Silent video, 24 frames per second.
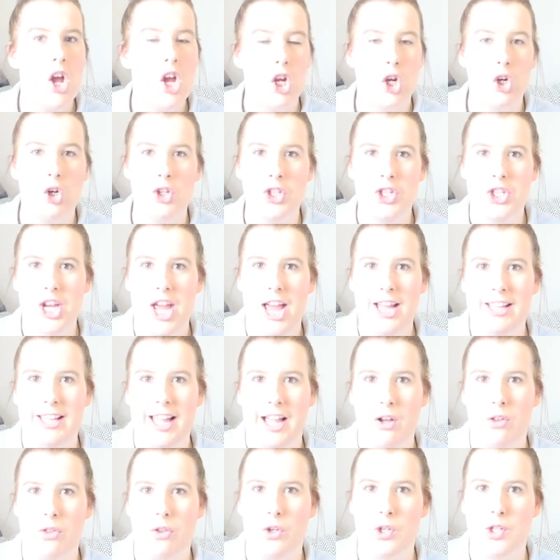Go and check
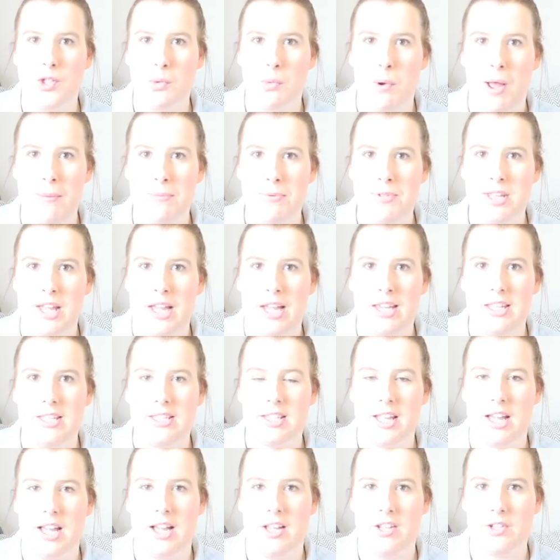out those websites
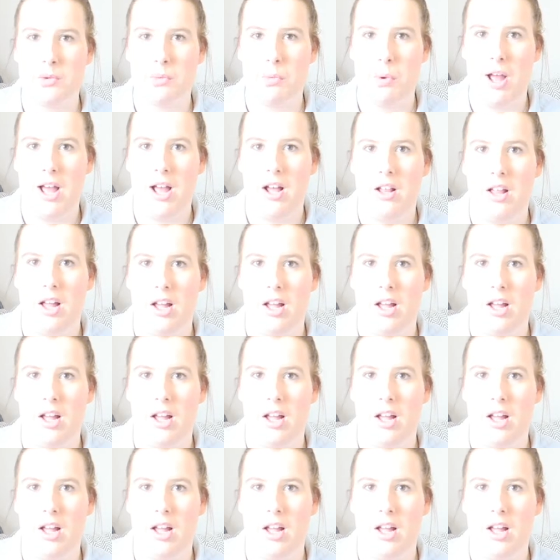as well.